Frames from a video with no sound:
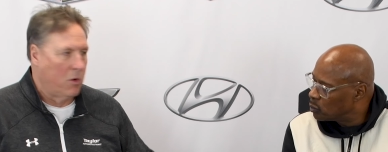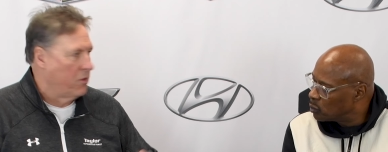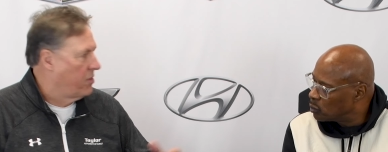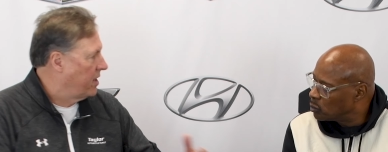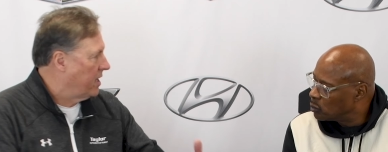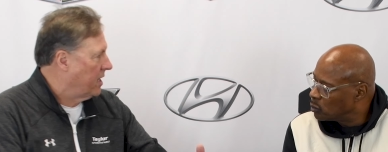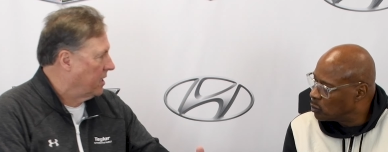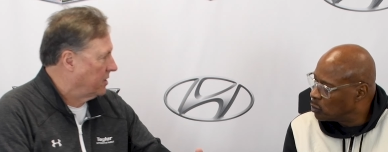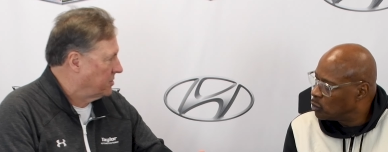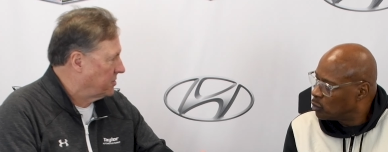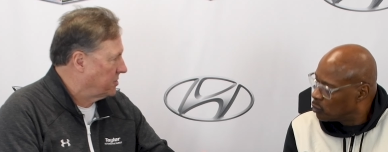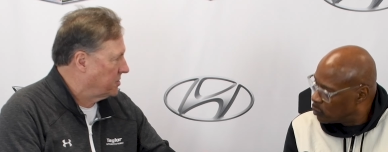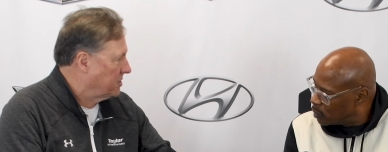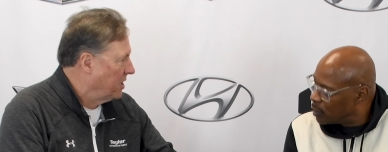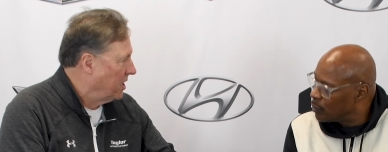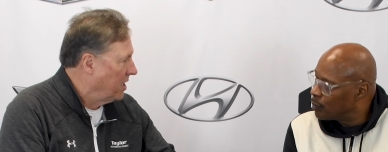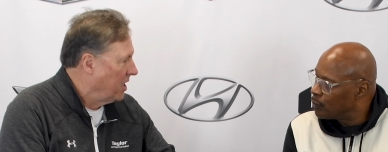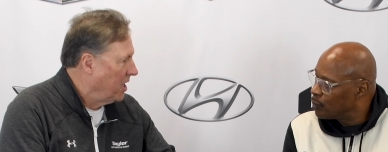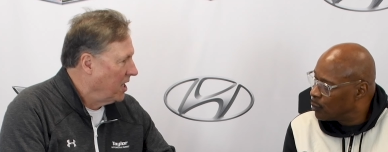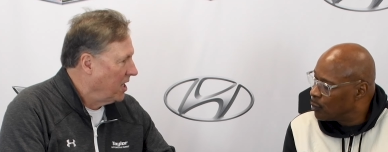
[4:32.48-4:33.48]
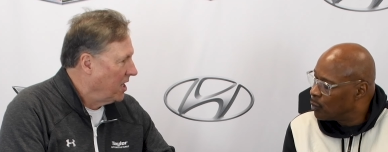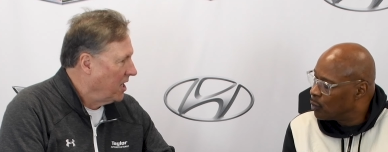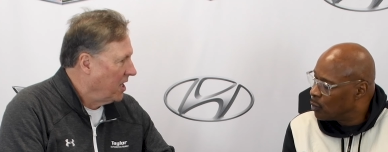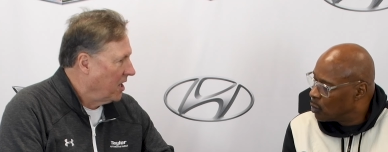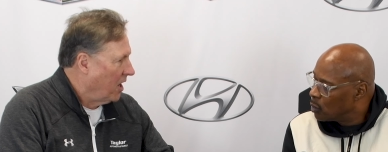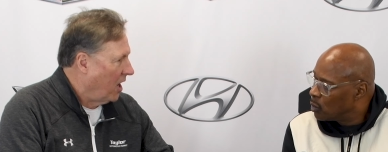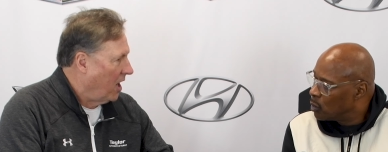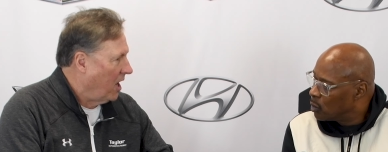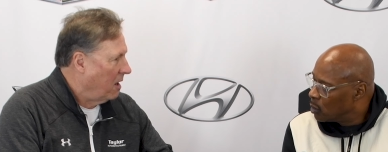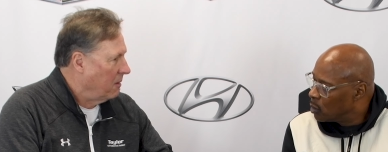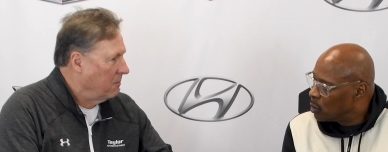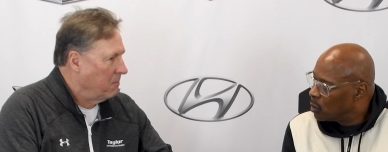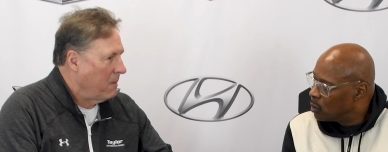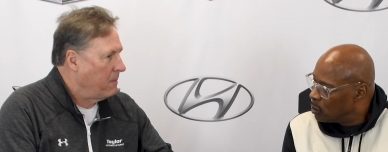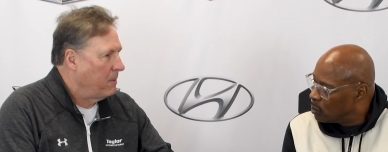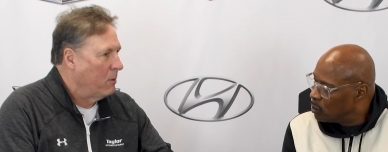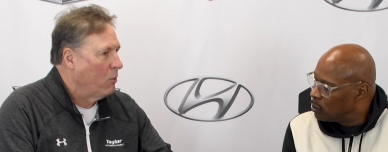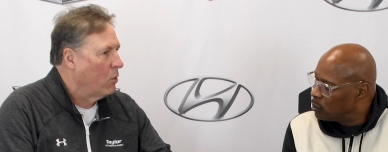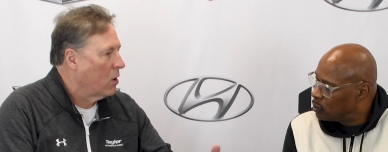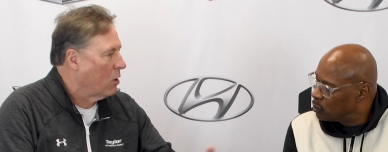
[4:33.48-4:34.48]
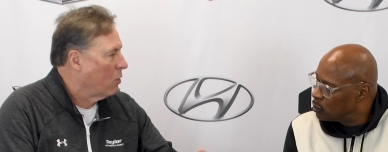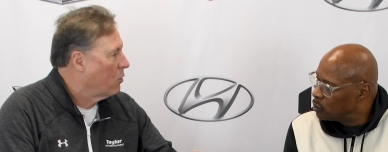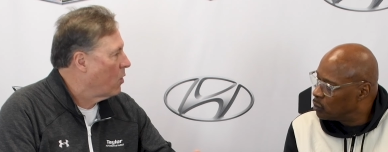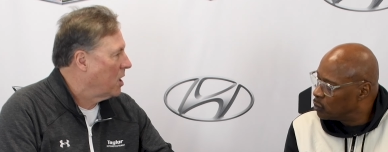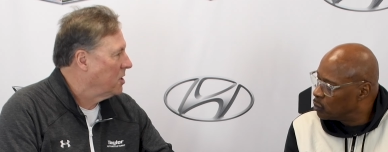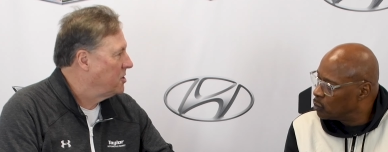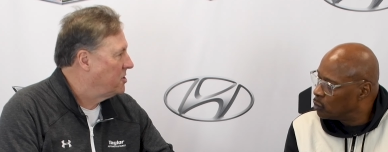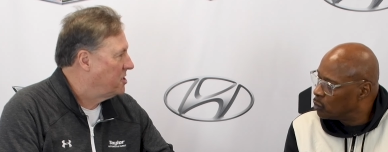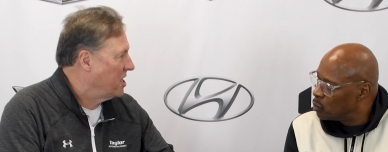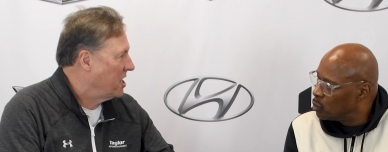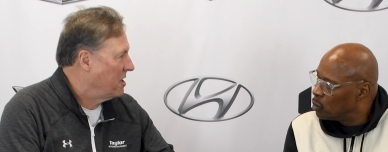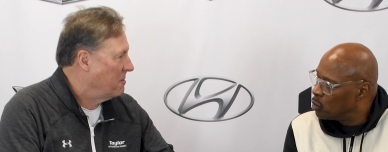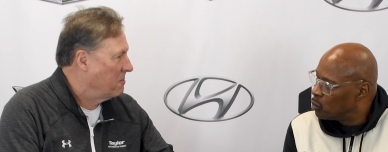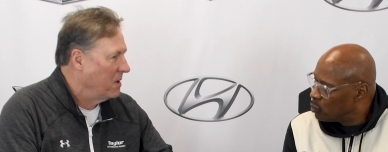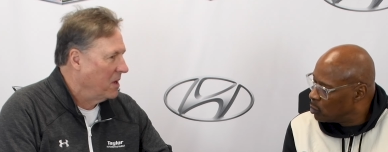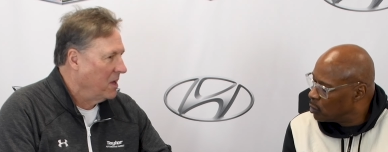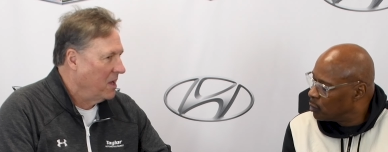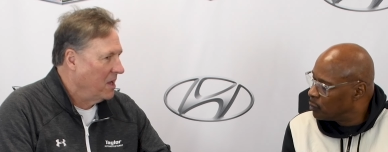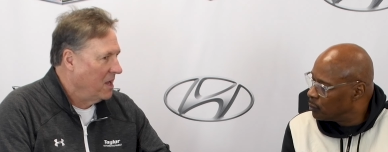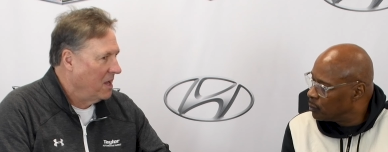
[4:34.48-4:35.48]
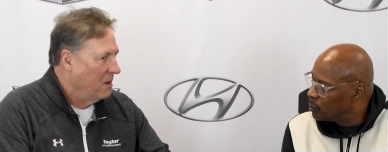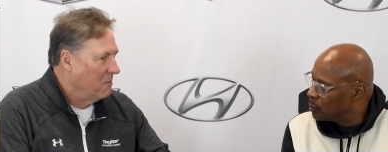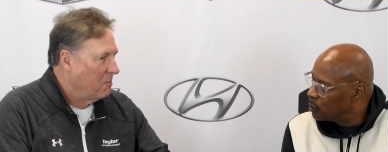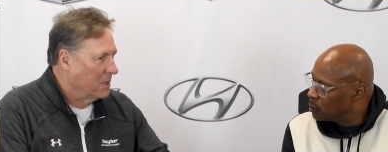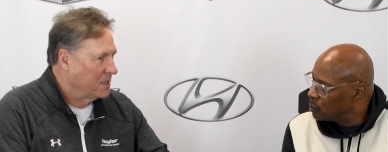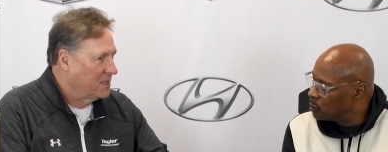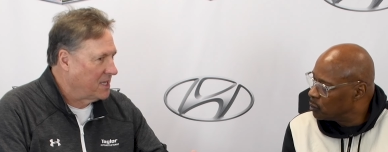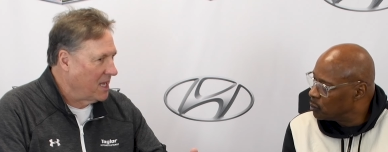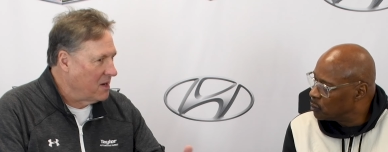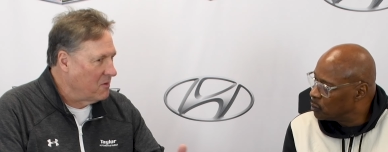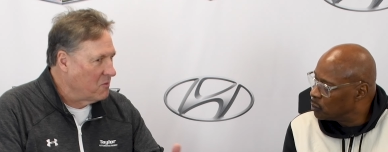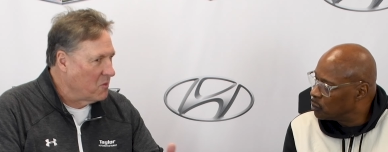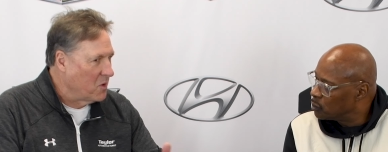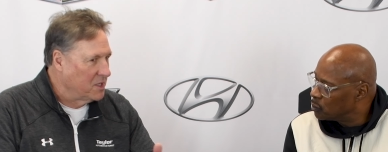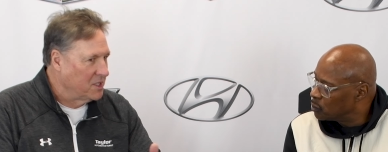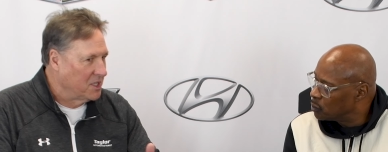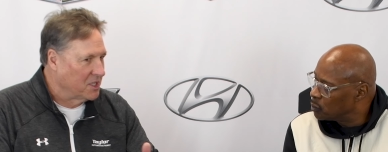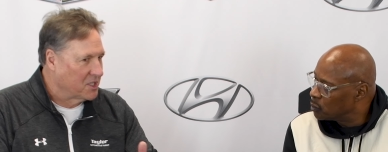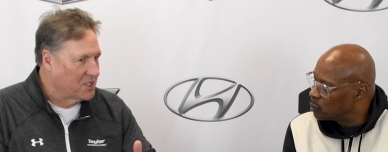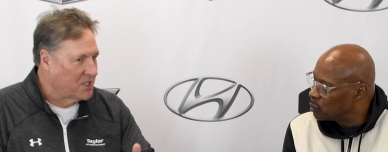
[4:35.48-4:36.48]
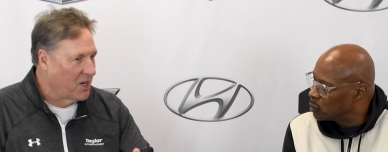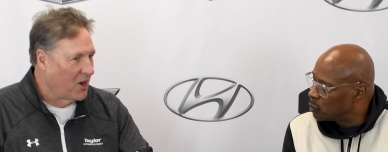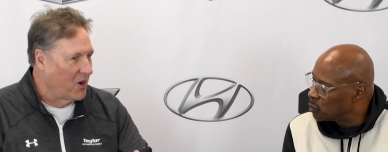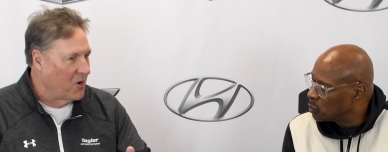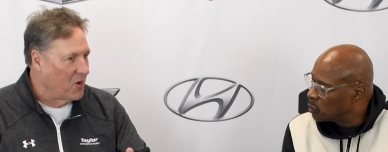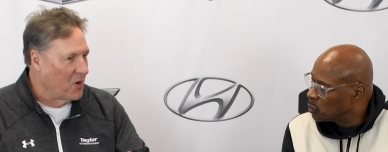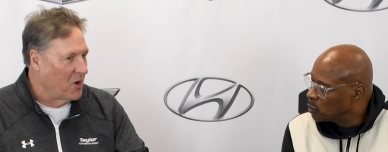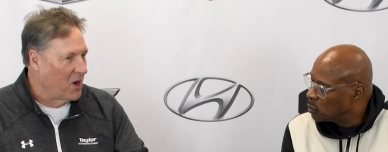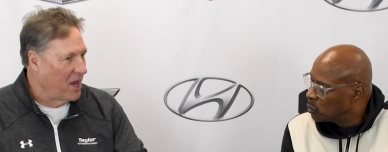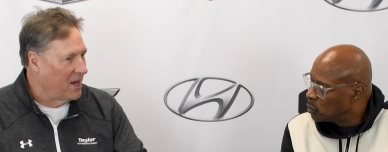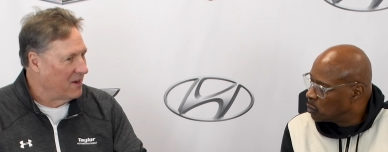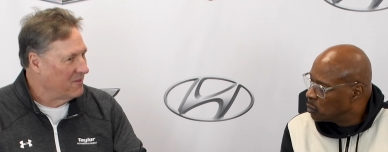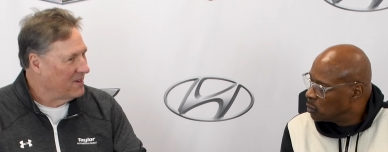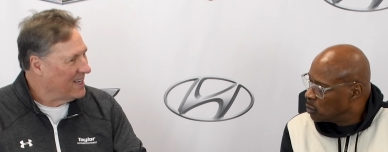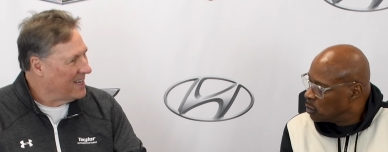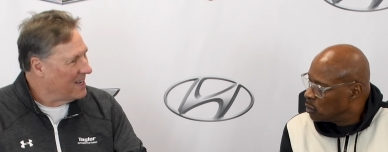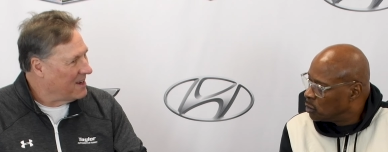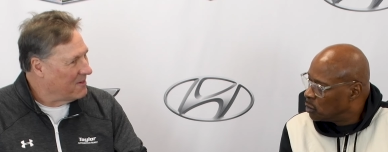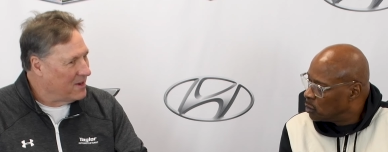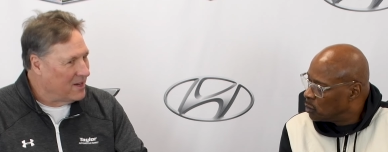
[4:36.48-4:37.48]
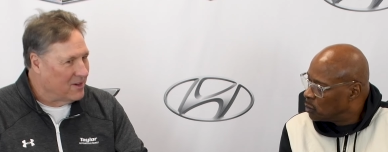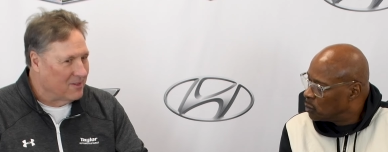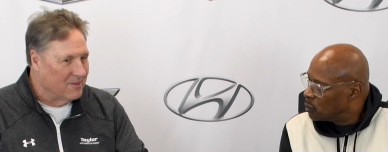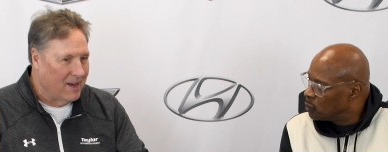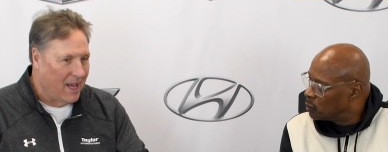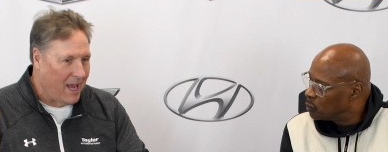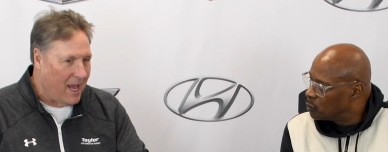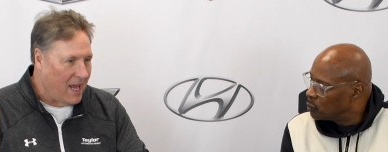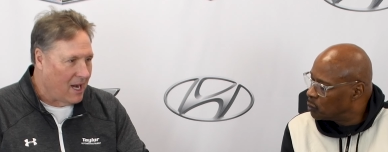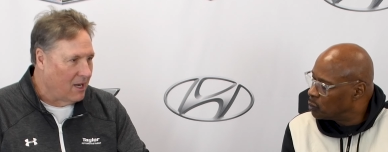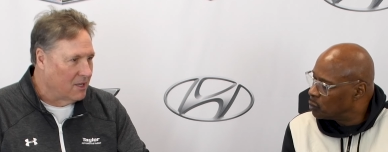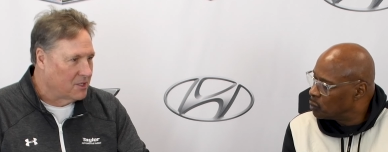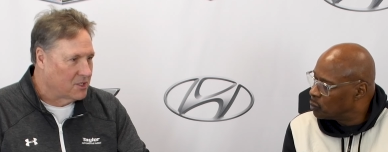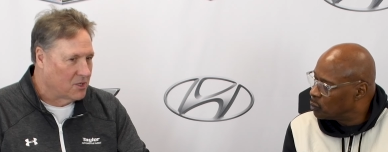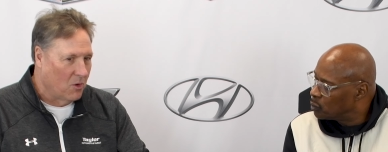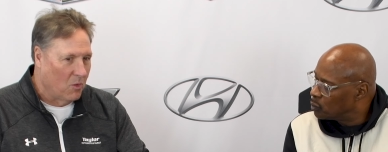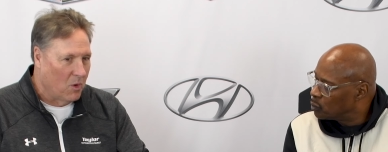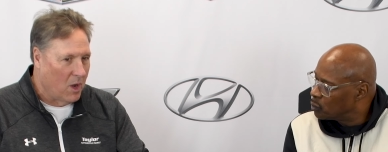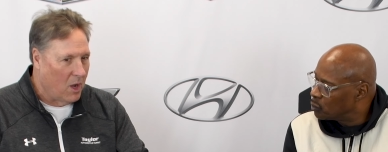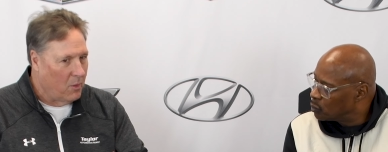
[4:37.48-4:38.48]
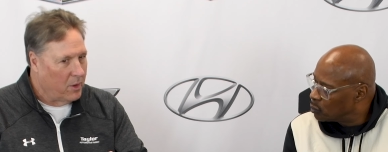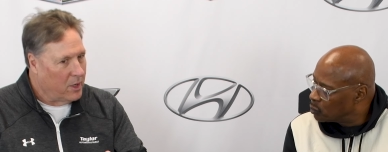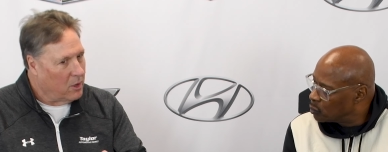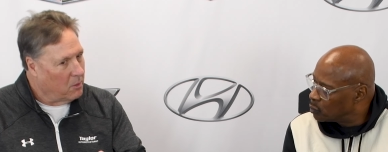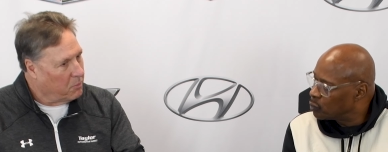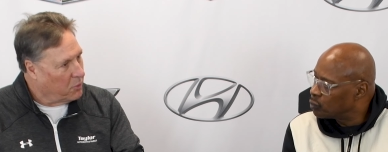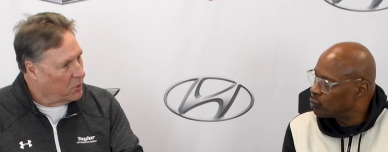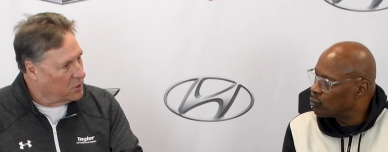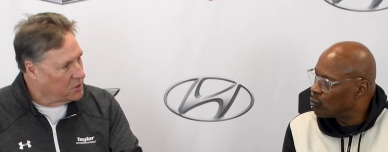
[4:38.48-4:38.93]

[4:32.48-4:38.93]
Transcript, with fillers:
Speaker 1: we're this. Right. Uh, maybe we're a run team. Right. But then when you start early on, hey, we don't handle it so well. We don't